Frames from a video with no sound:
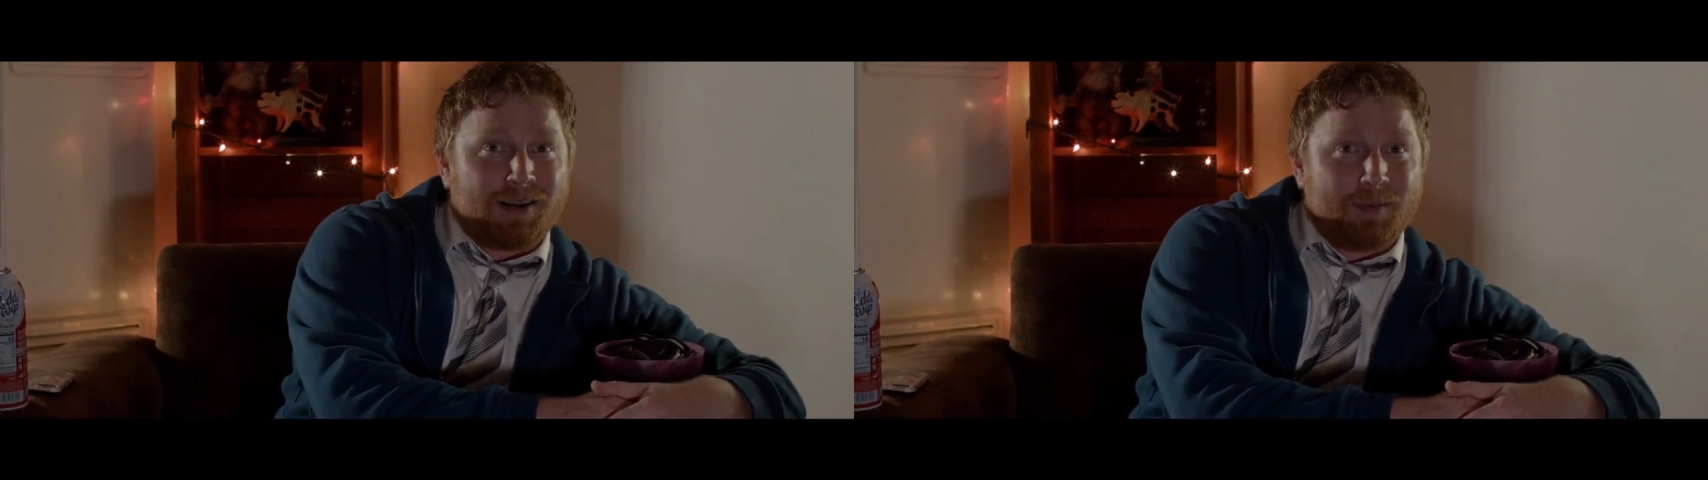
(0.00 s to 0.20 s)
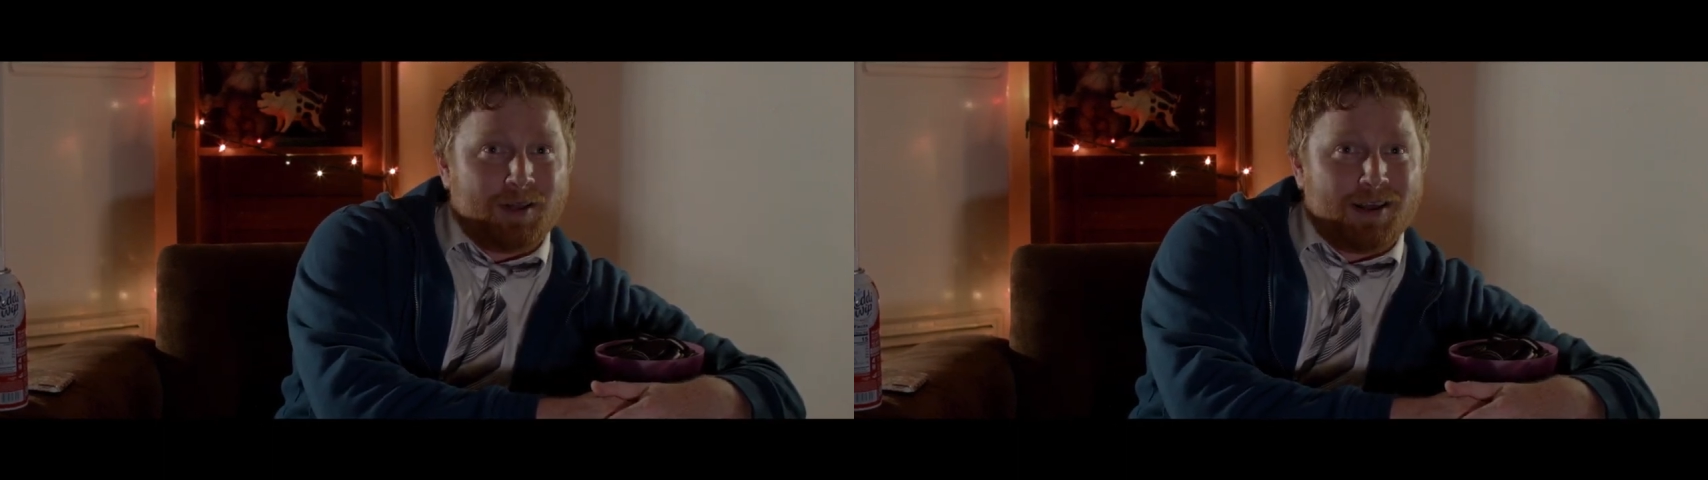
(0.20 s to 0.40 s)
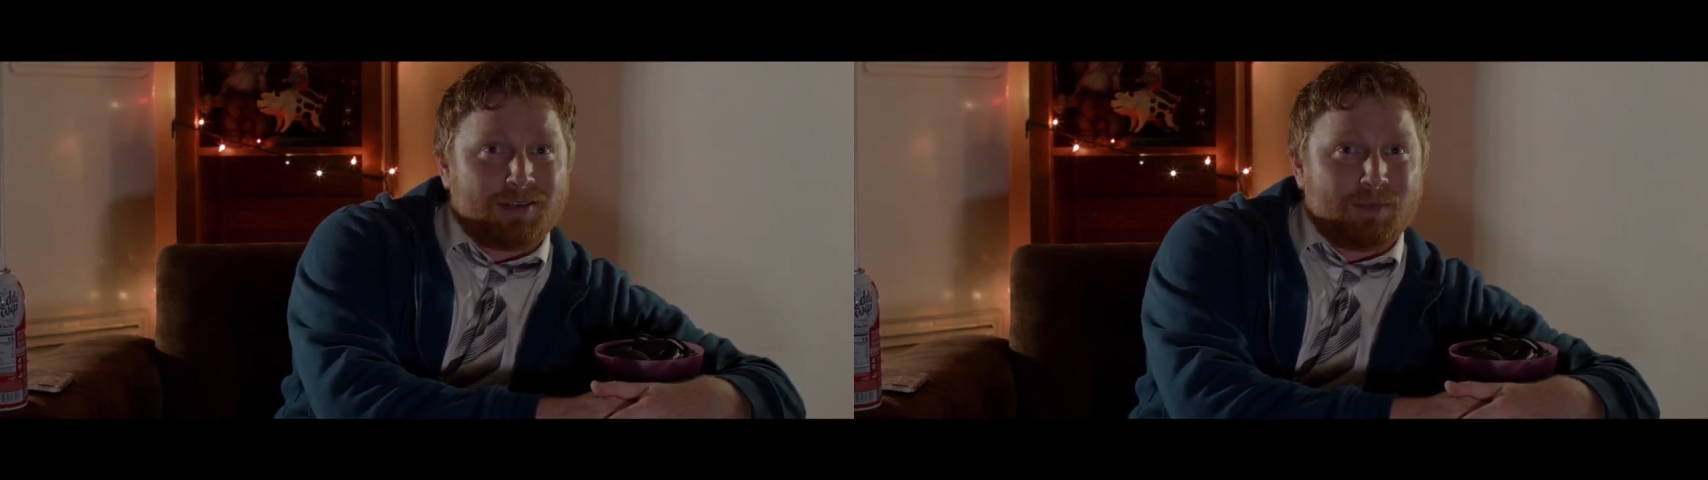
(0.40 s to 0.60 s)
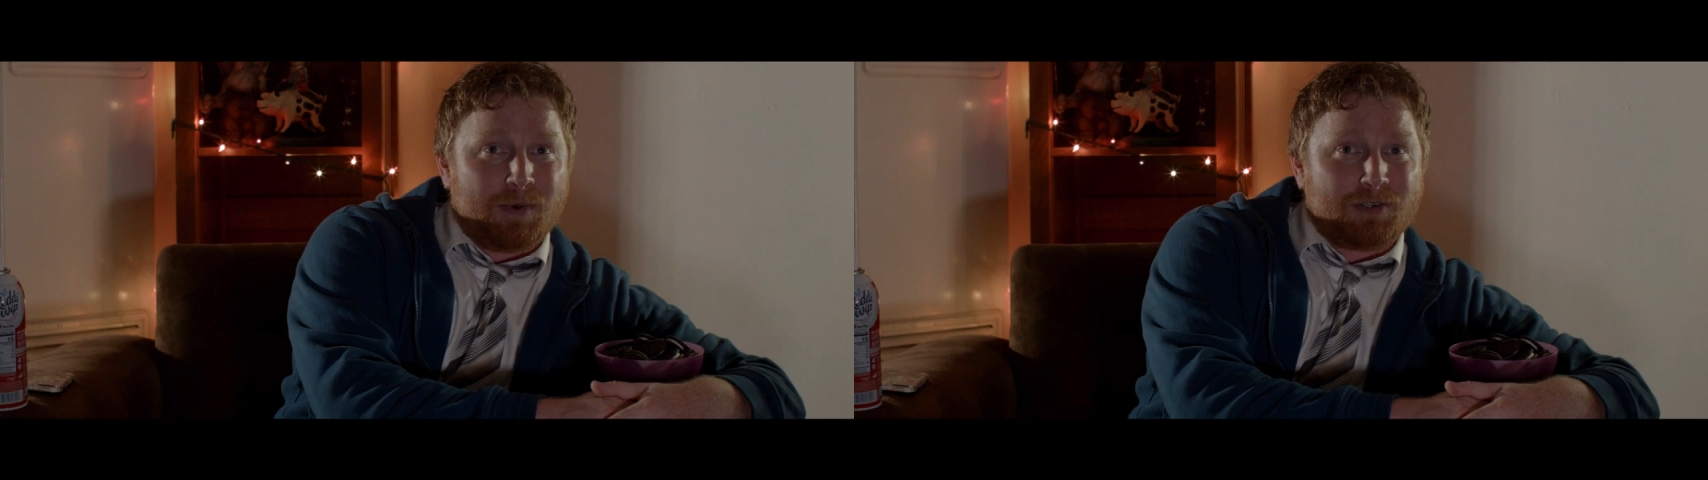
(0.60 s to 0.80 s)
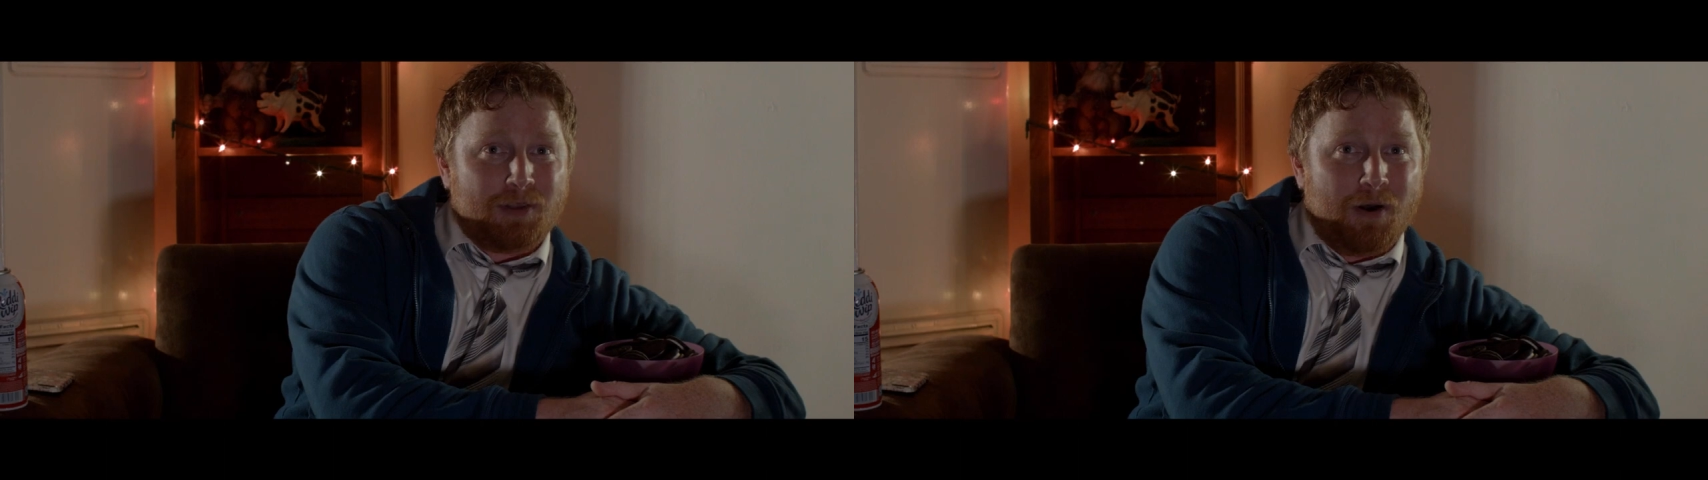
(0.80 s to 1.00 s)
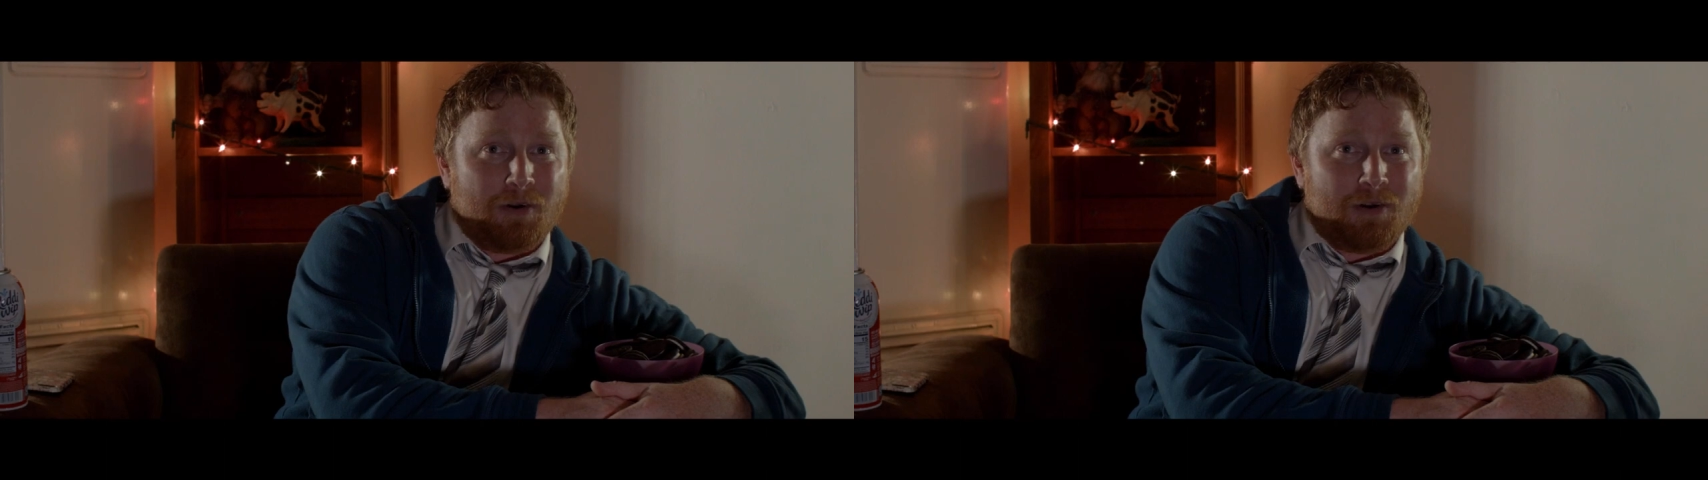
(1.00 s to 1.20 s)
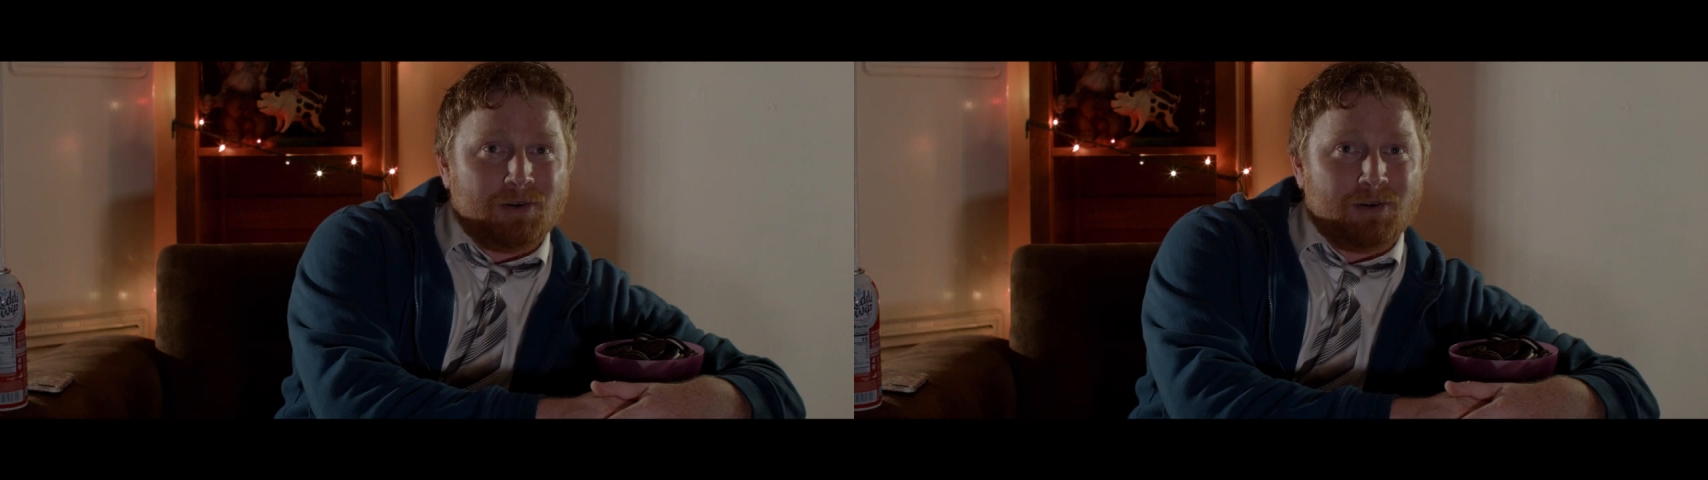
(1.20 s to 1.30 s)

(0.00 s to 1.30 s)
going to be lasting much longer.